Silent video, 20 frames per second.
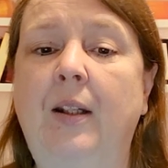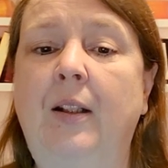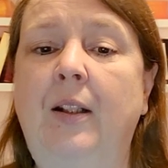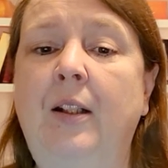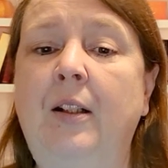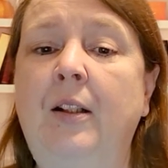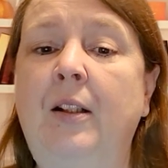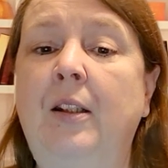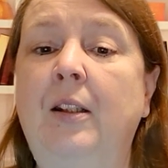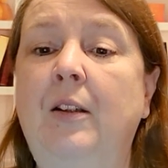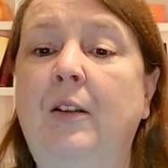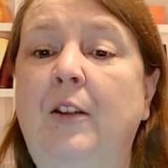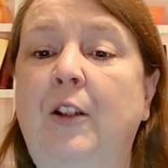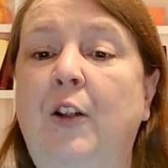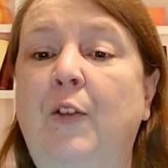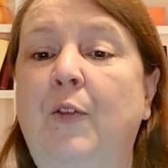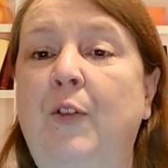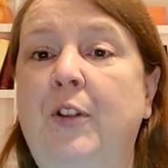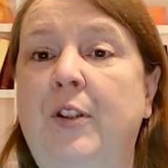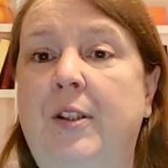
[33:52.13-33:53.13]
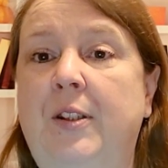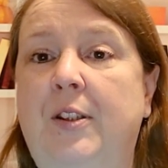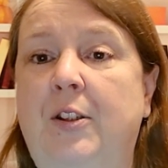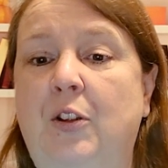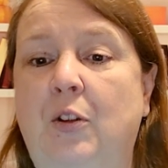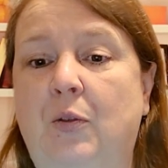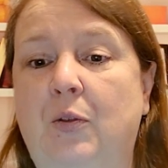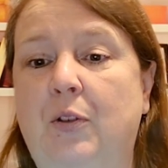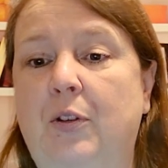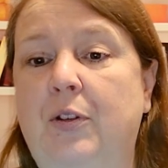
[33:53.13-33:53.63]
Kirian looked over his
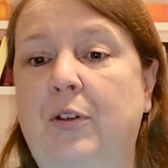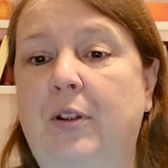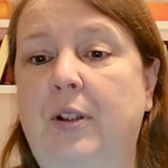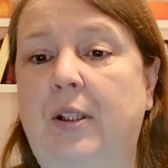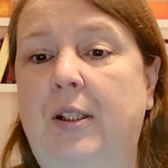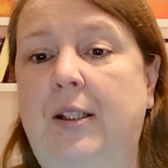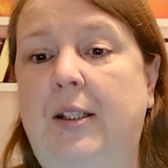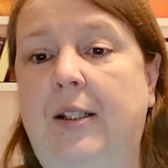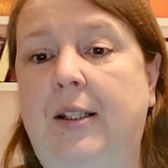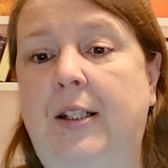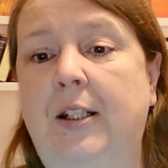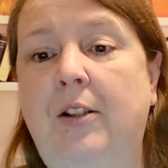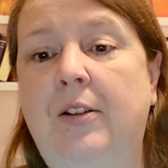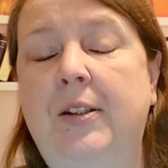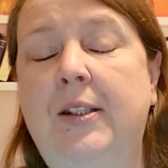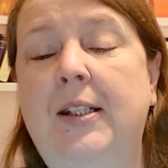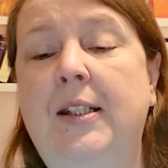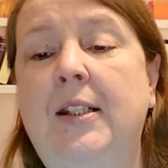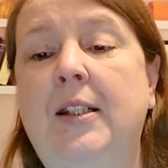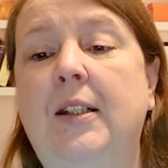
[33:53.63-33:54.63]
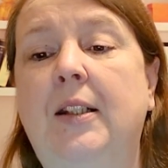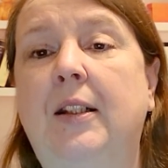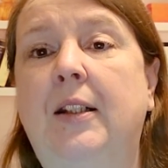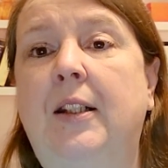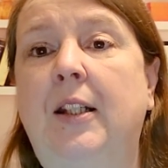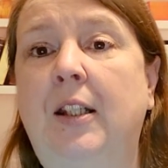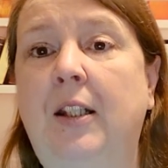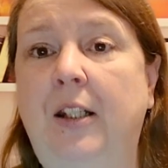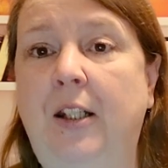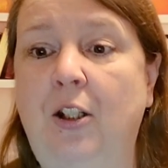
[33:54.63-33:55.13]
shoulders. Kilty,
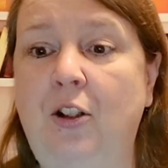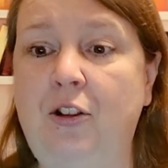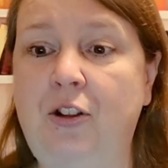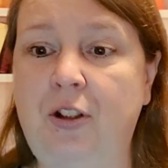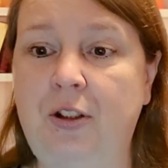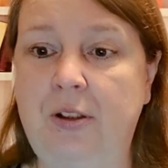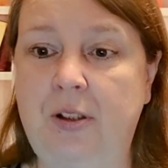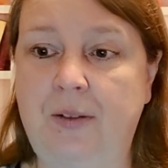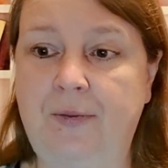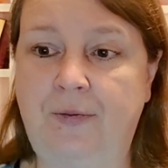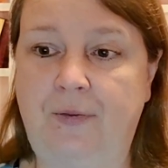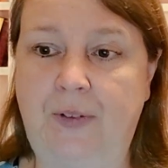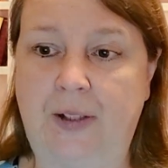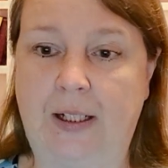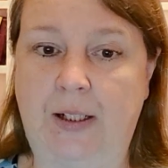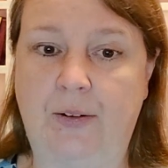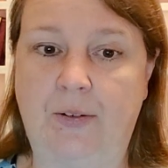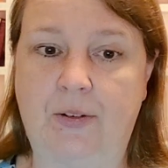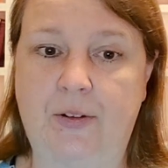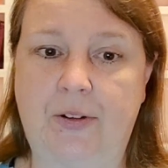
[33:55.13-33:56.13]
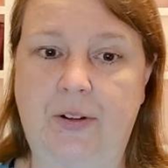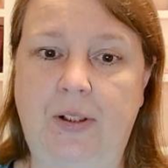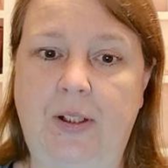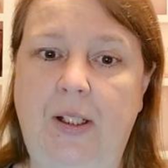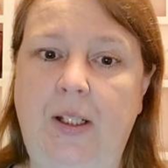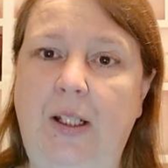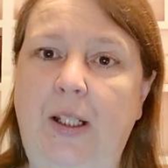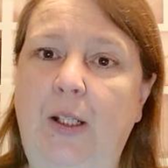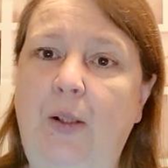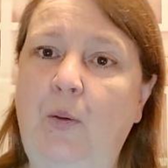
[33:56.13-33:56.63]
get Kirsha some flowers.
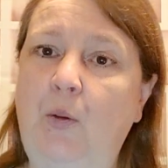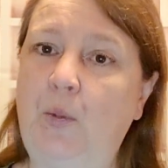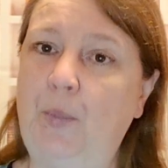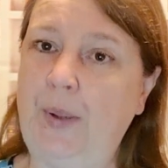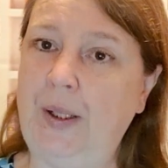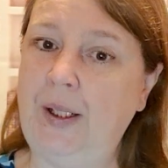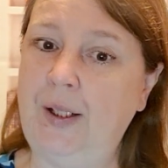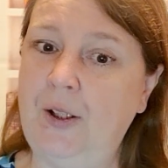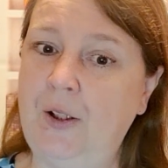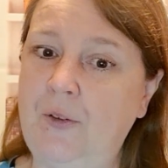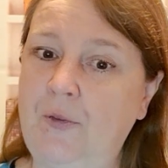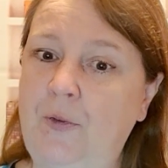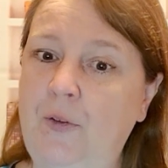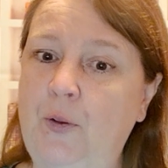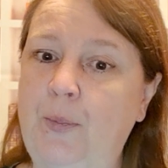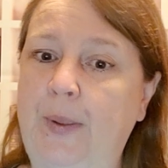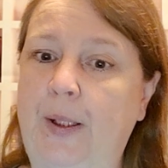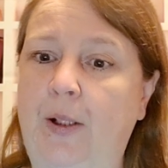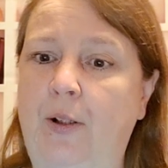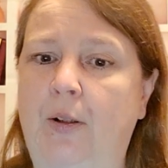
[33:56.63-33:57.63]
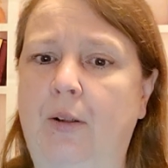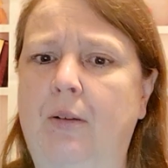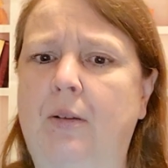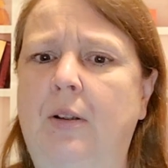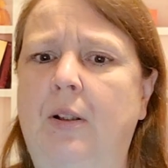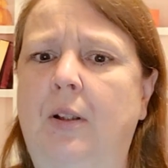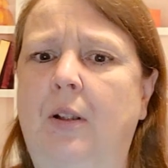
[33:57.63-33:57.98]
It will make her feel better.